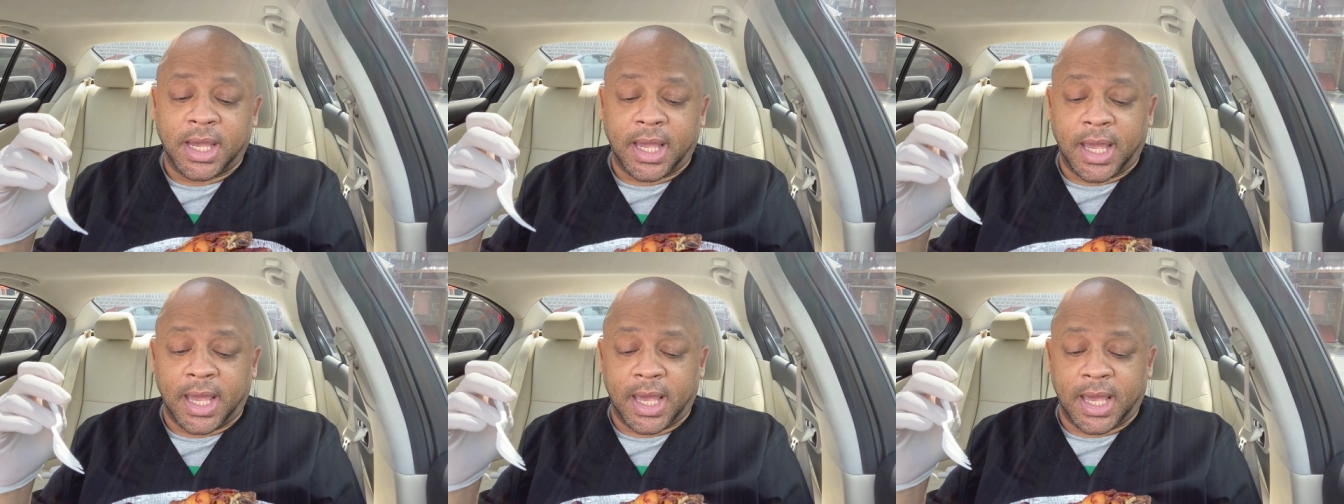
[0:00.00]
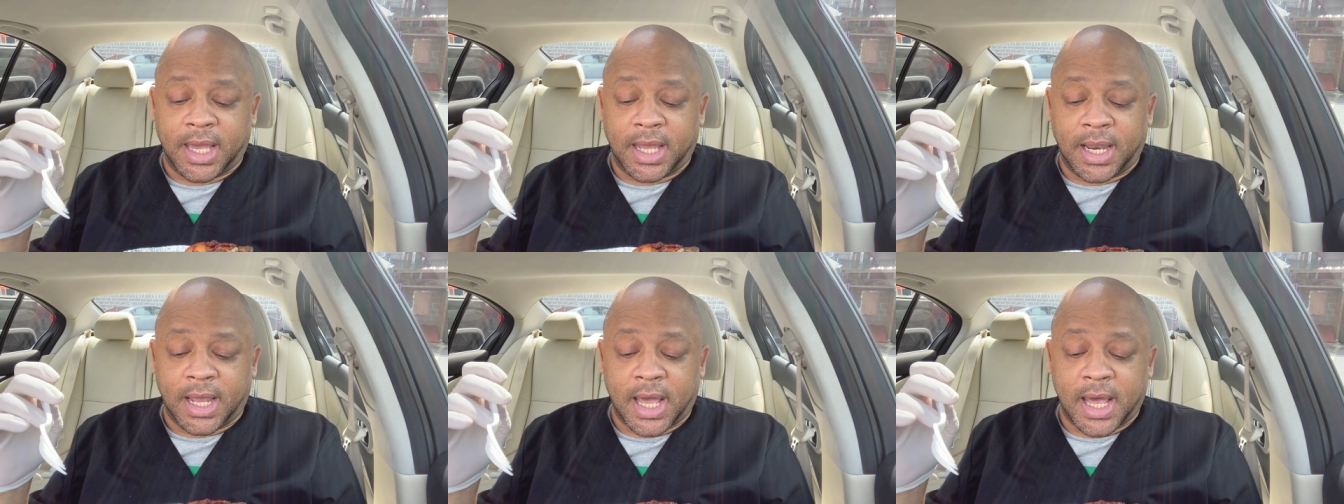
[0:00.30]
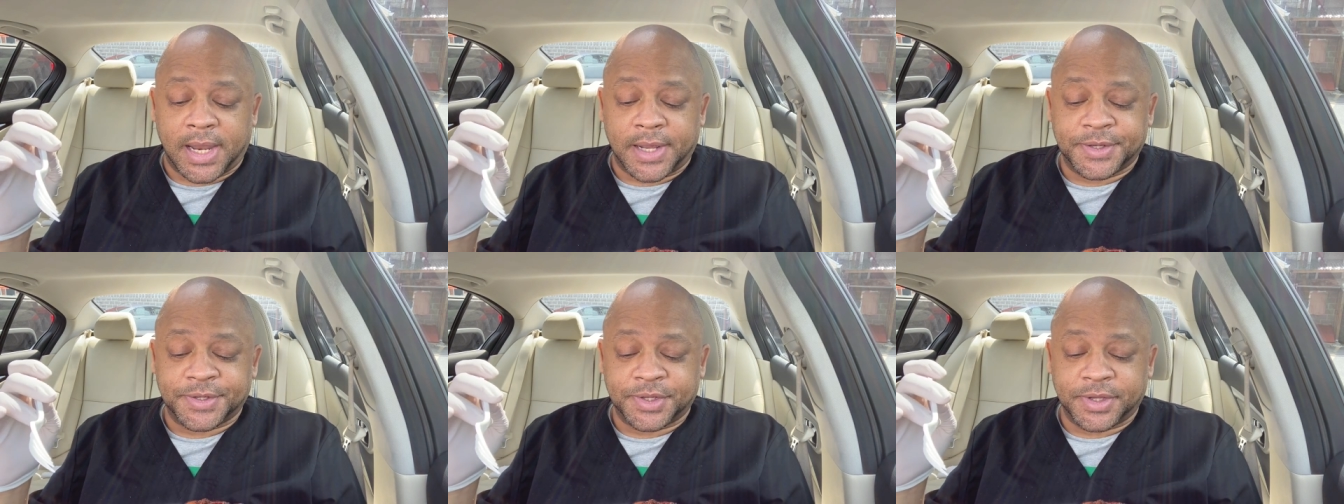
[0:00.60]
And
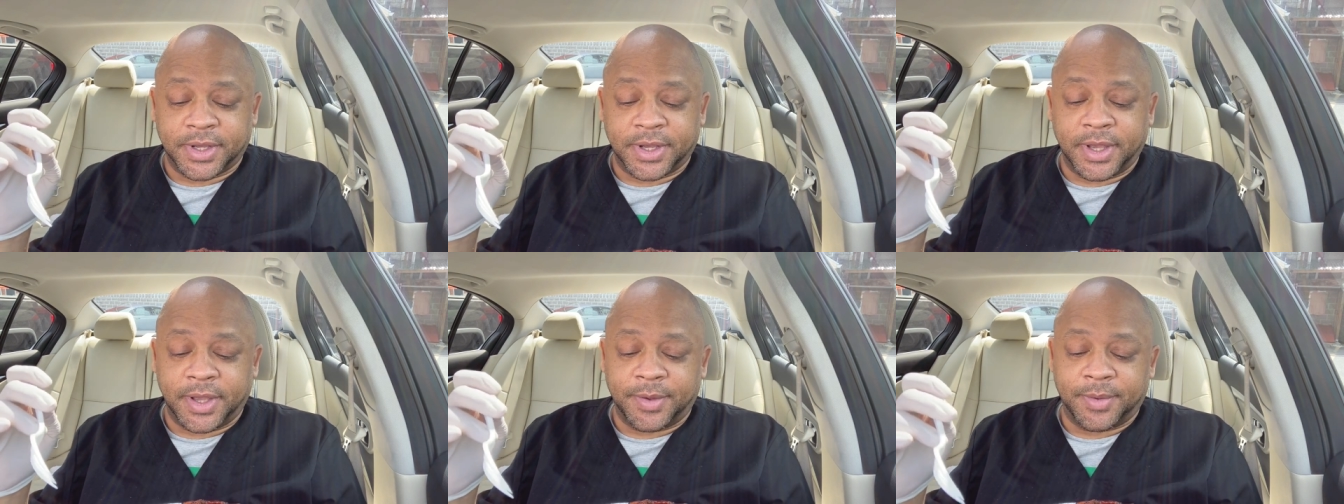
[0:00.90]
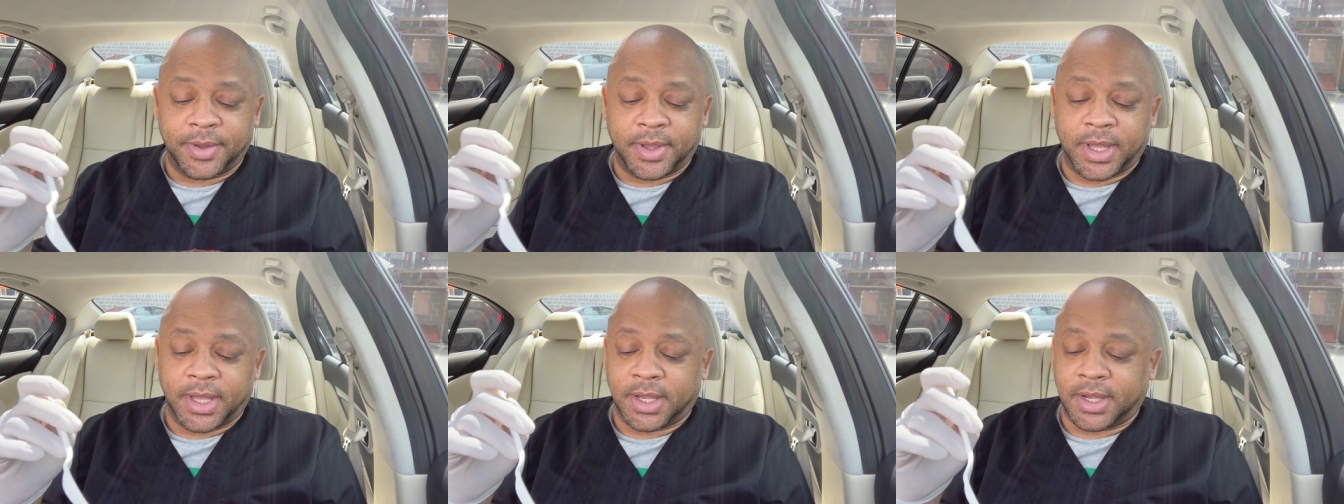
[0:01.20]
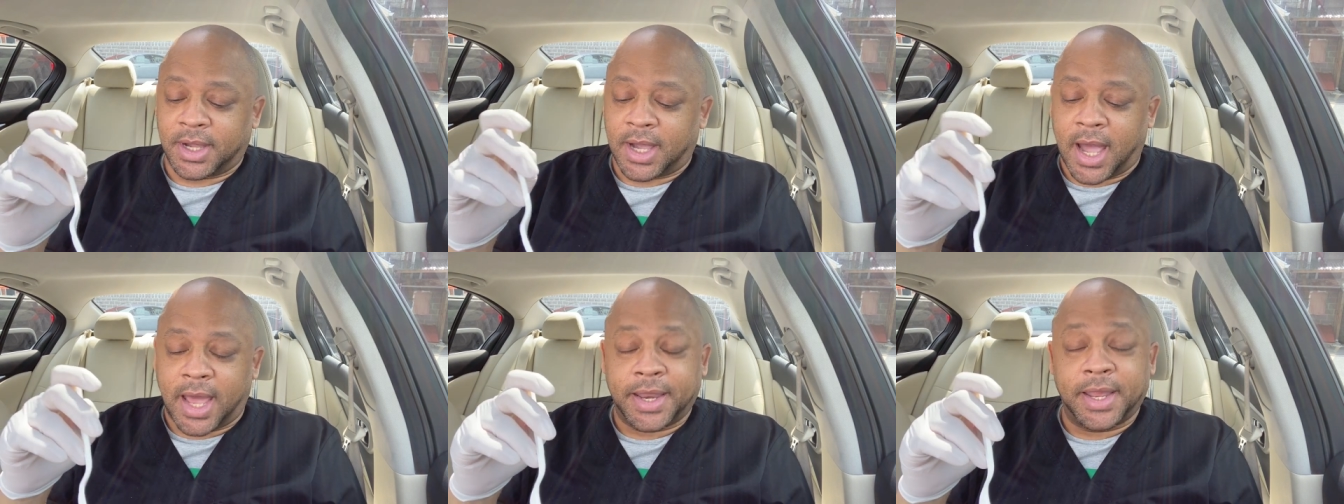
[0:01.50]
honestly,
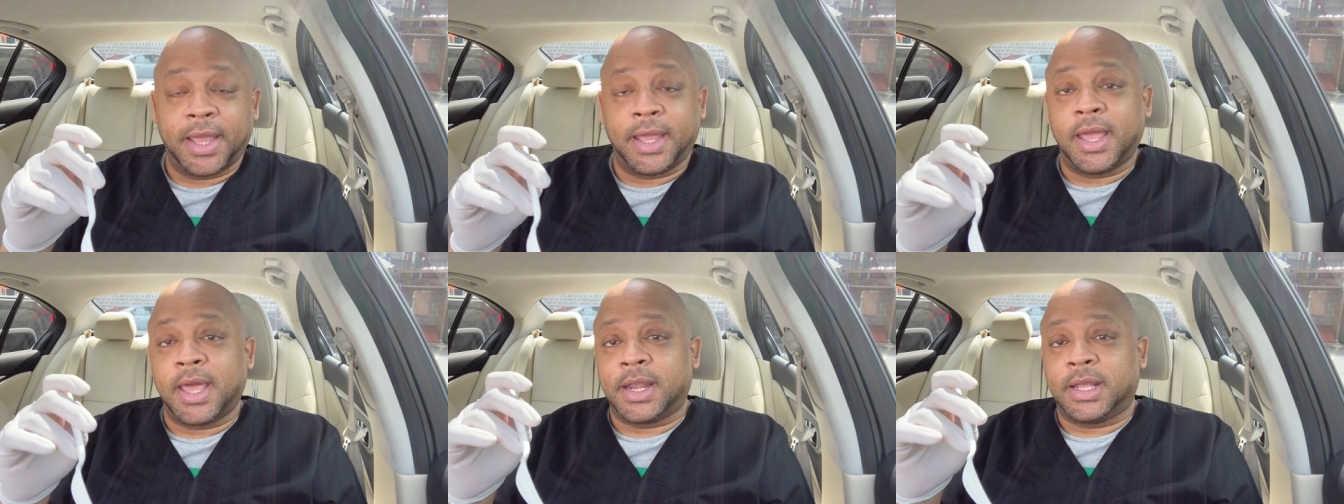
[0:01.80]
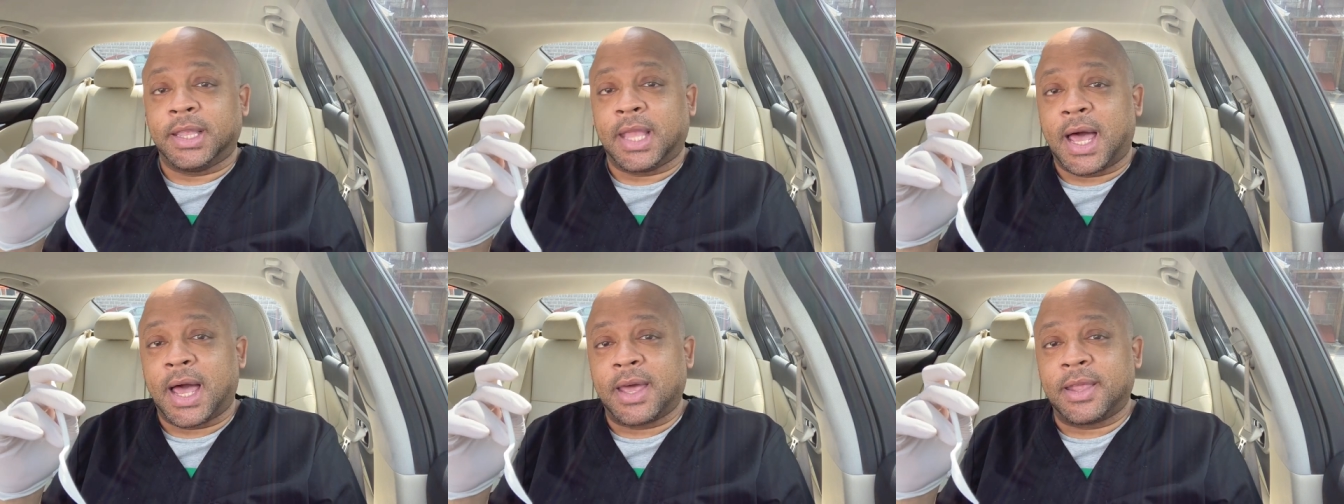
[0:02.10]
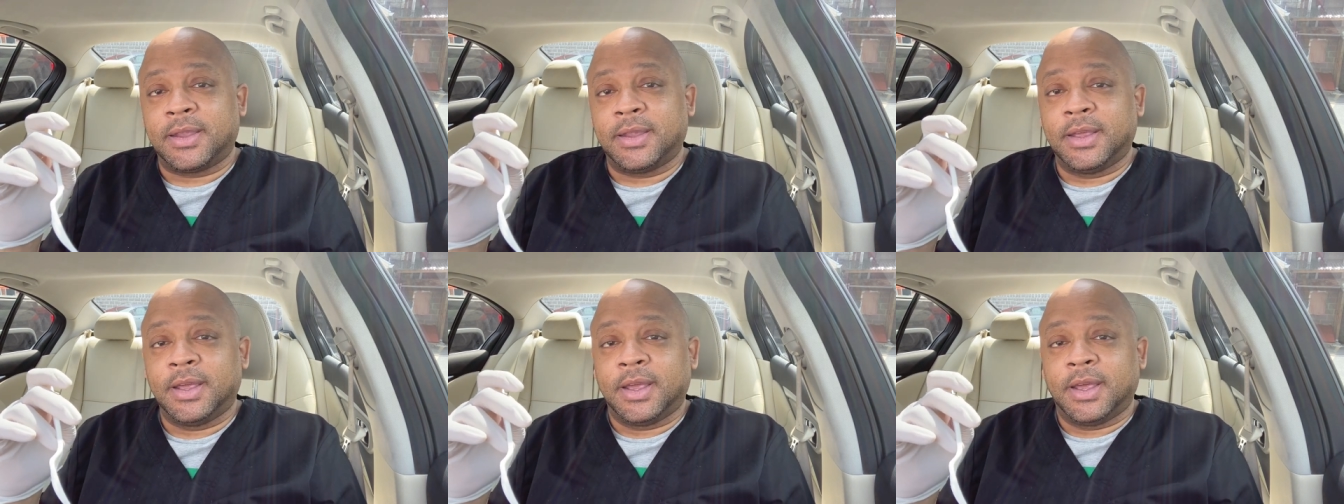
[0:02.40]
I didn't get a
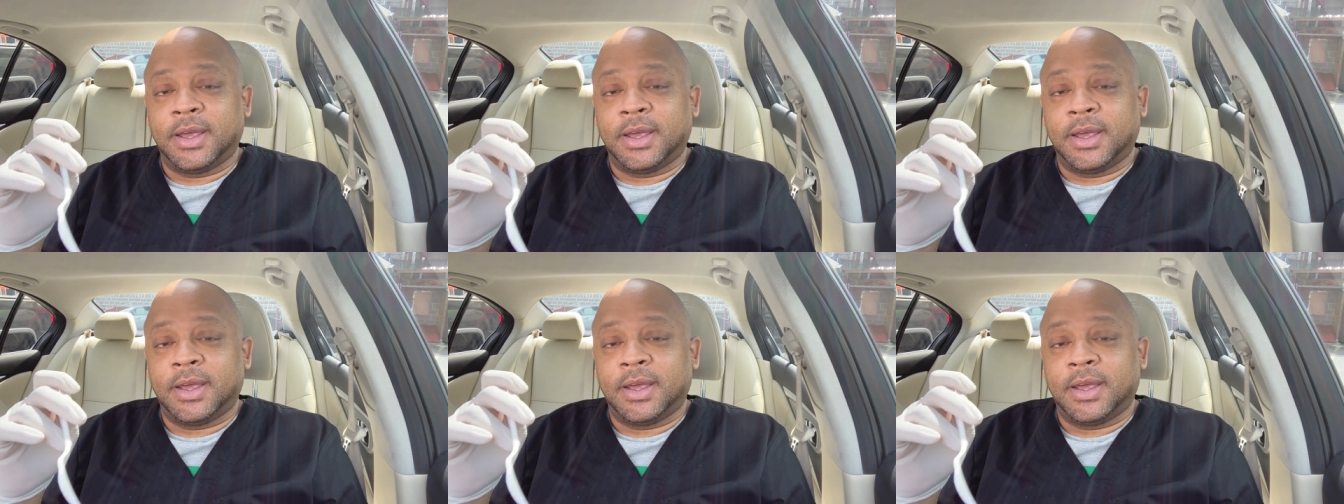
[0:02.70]
lot,